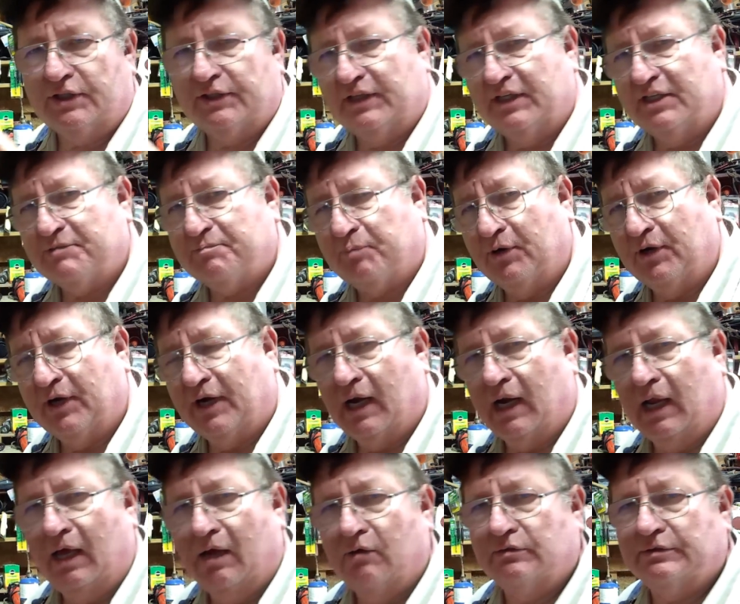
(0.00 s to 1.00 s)
at this pretty
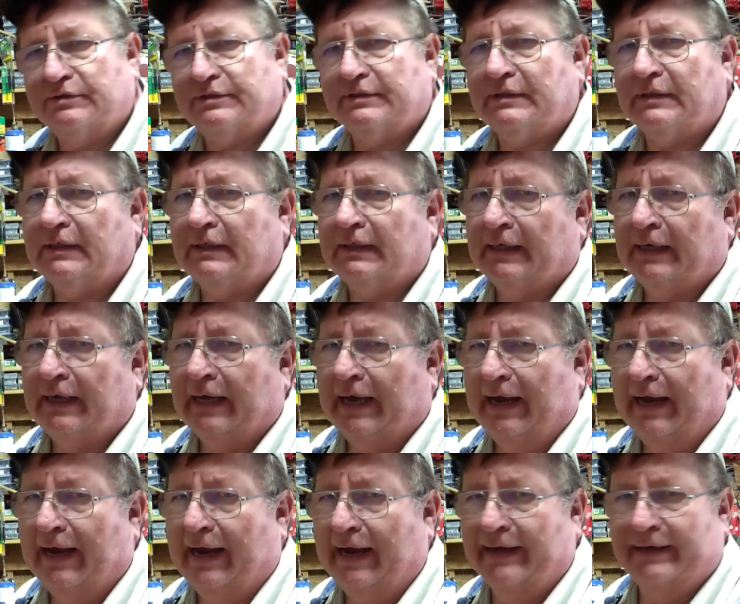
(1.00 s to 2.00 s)
close,
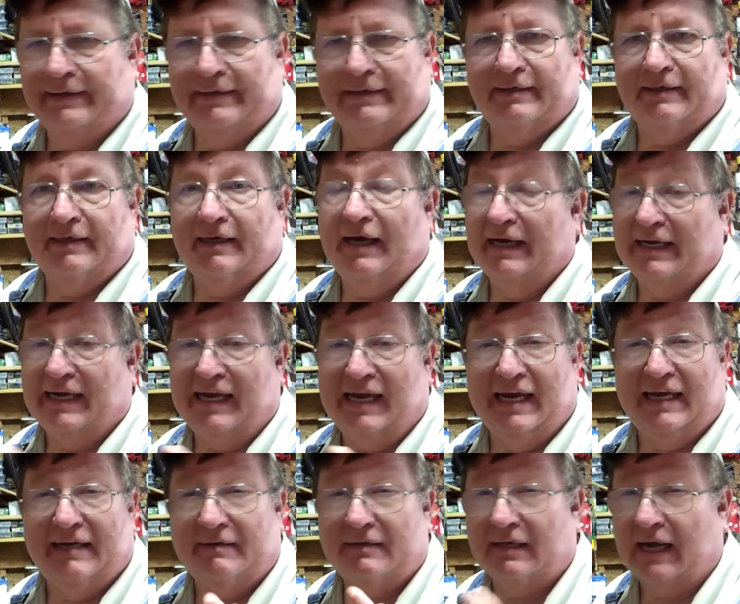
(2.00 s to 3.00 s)
and
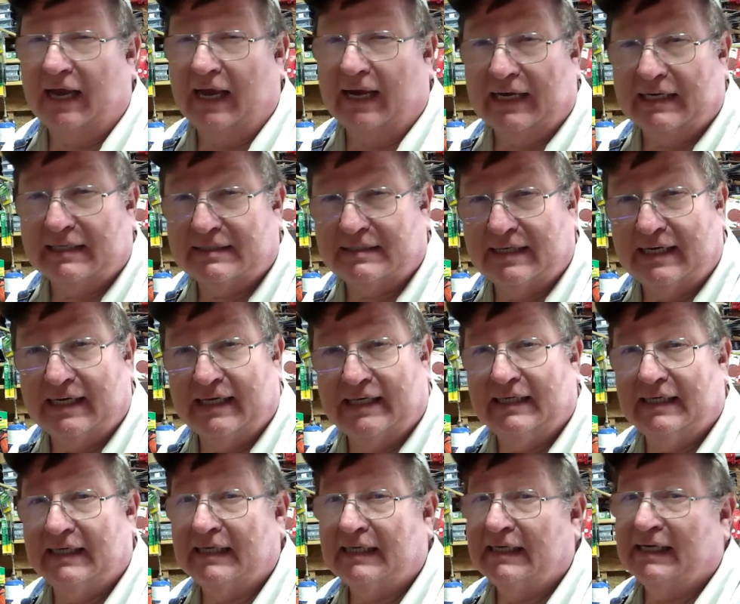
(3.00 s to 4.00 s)
again, like I said,
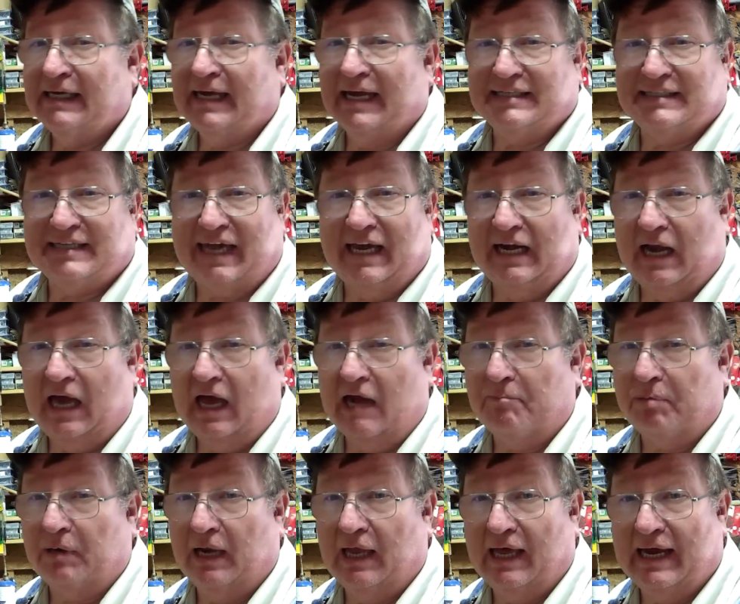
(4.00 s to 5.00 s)
it's got a lot of
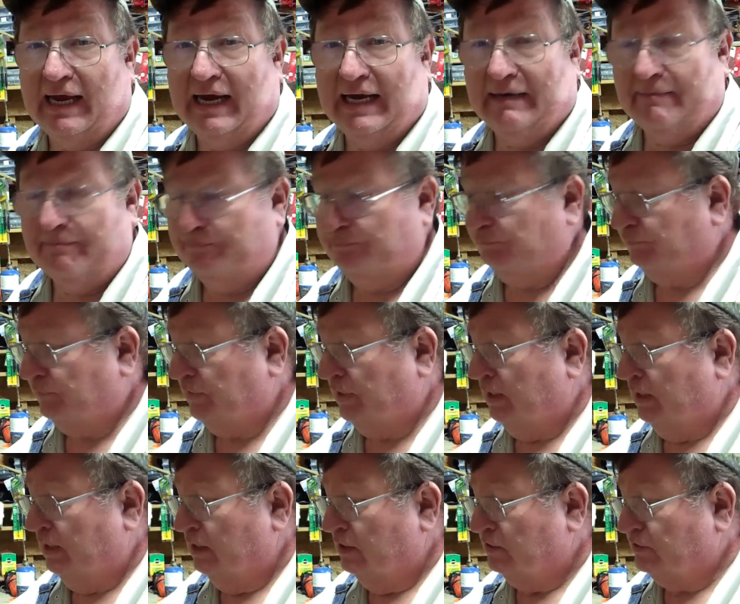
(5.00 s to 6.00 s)
play,
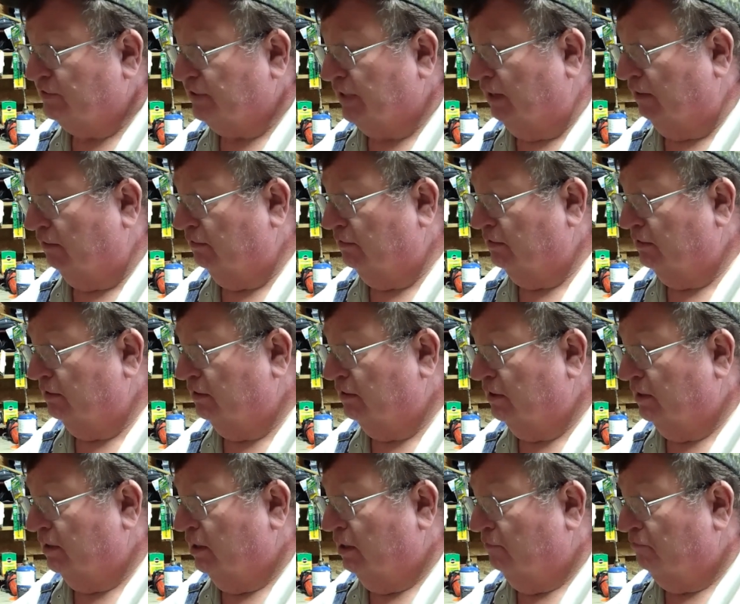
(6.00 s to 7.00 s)
so
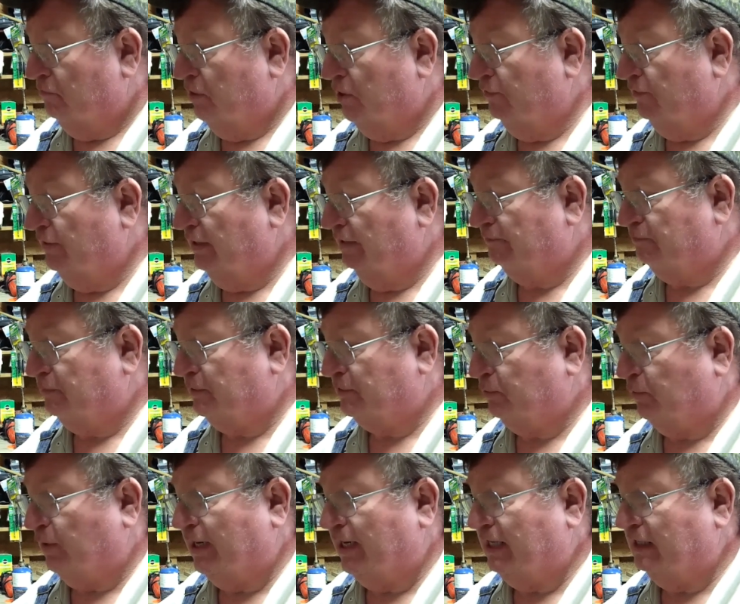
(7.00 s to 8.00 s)
moving it
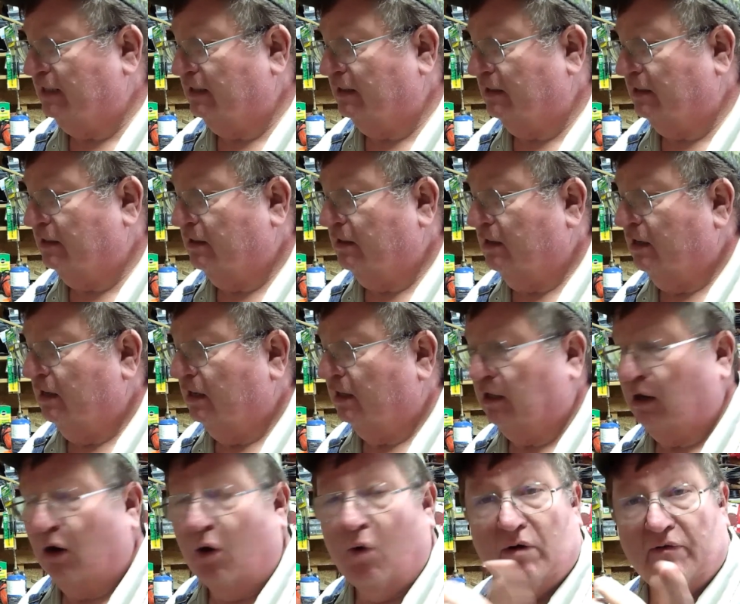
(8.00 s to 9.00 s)
between
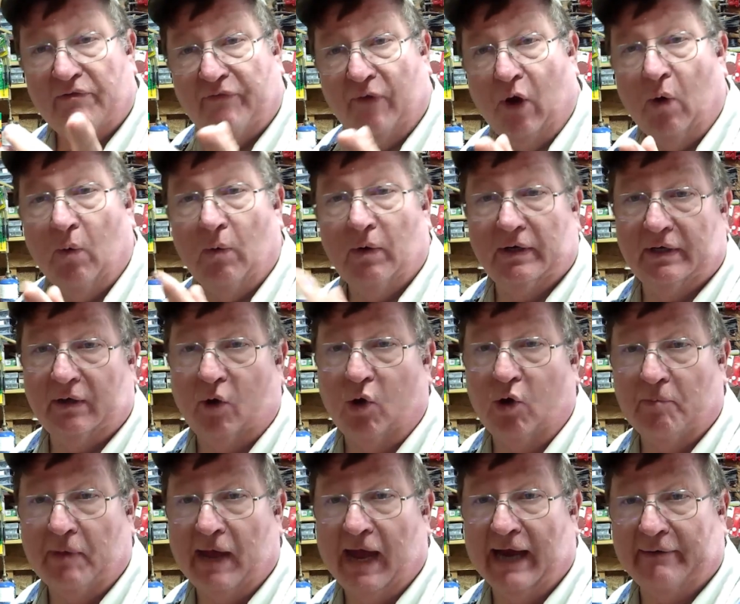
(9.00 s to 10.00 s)
going forward and going
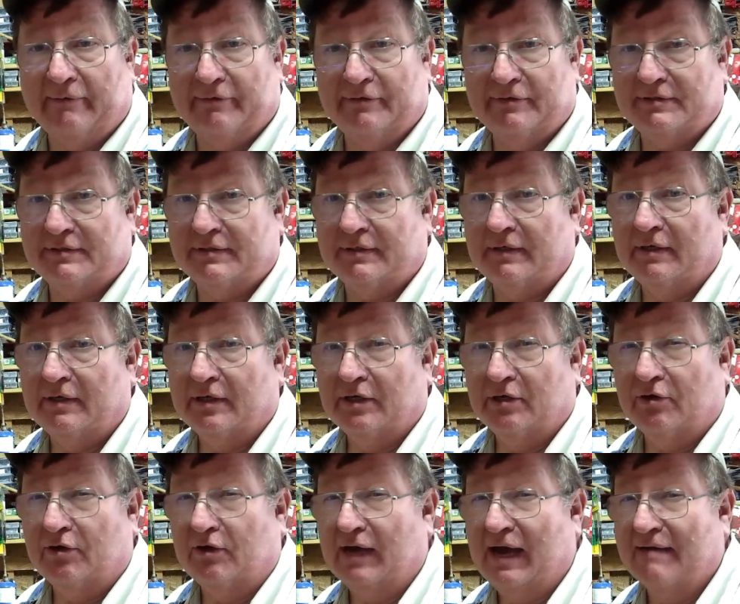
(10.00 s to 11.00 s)
backwards, you're
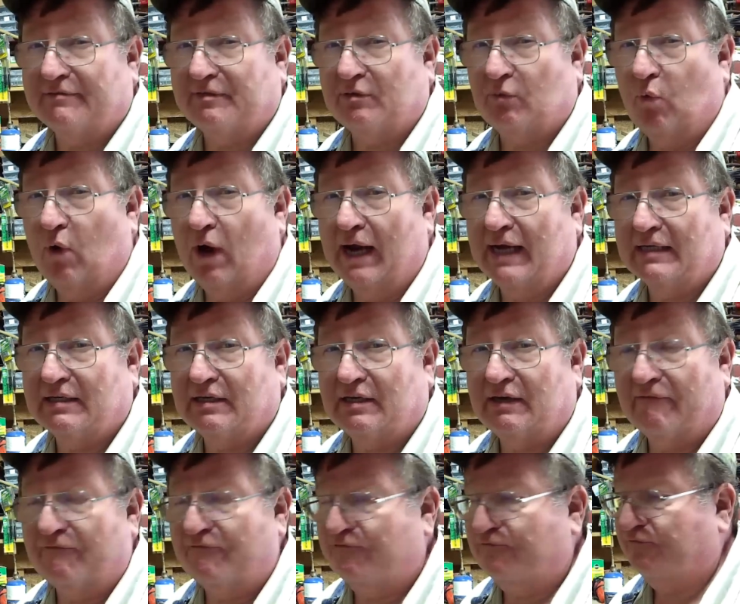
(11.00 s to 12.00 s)
going to have to wait till you
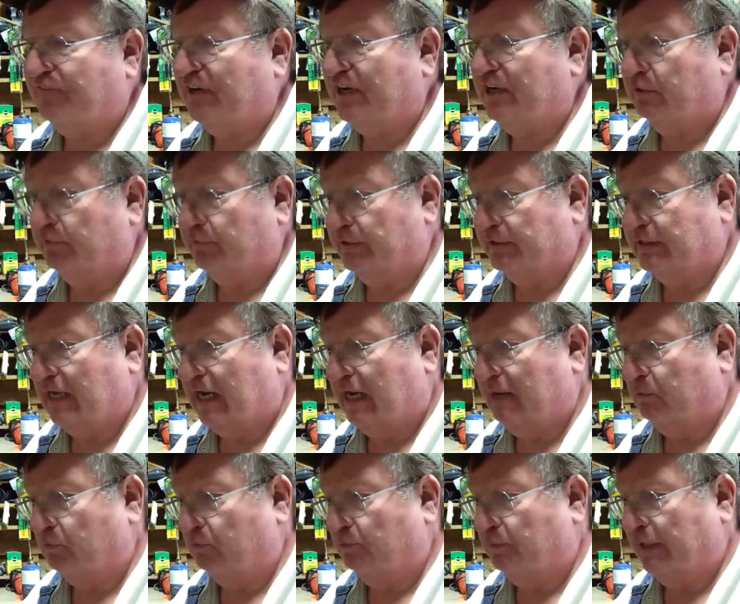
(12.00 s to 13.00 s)
feel the
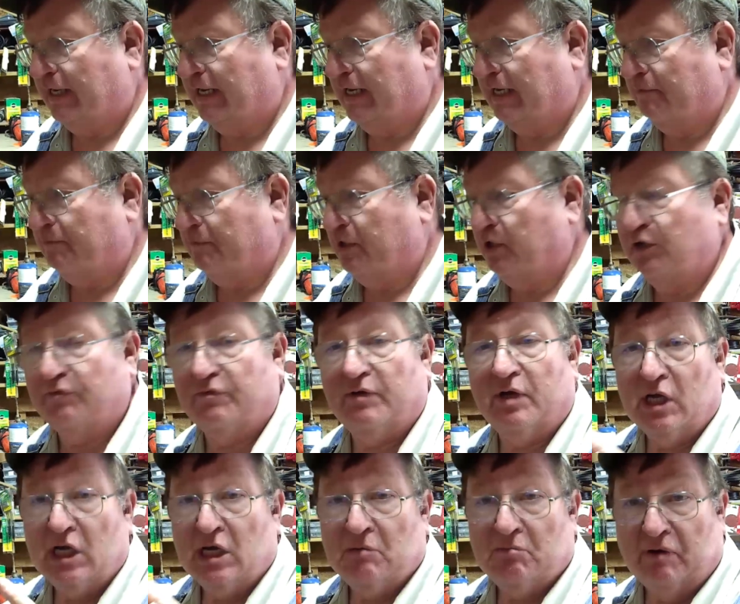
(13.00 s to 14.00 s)
table begin to move
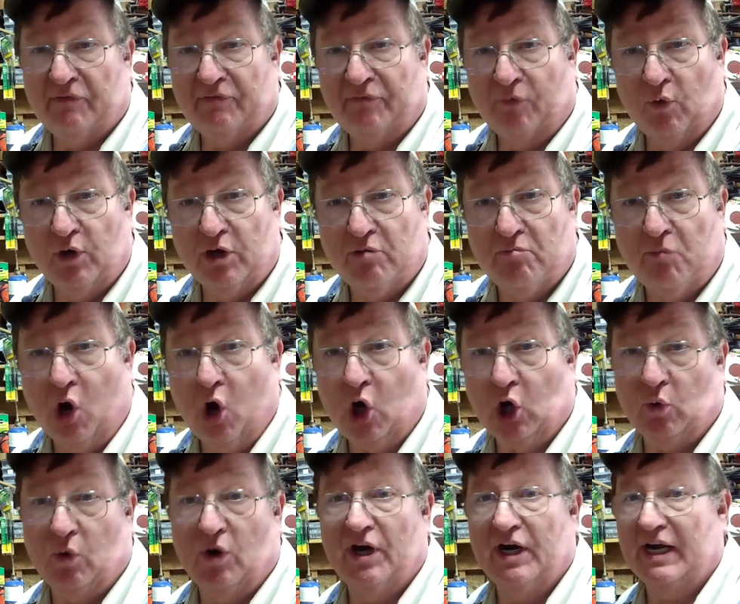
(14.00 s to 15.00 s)
before you mark
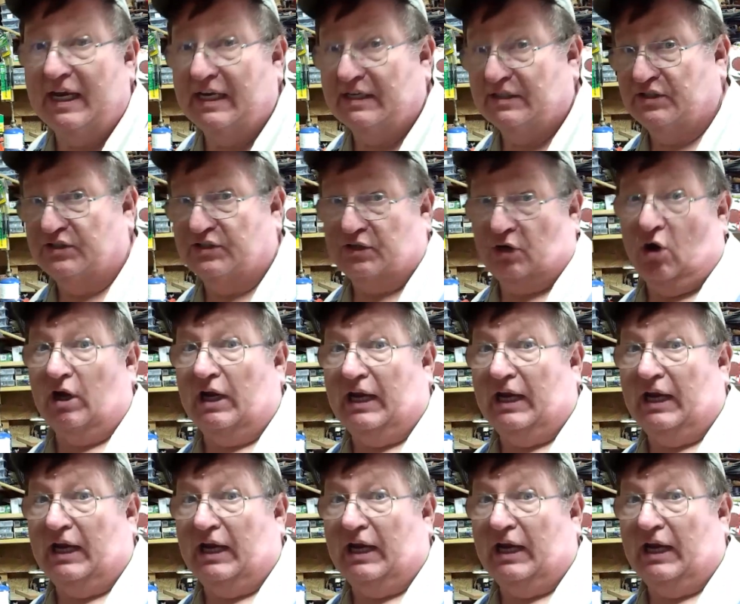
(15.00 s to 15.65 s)
where it is and start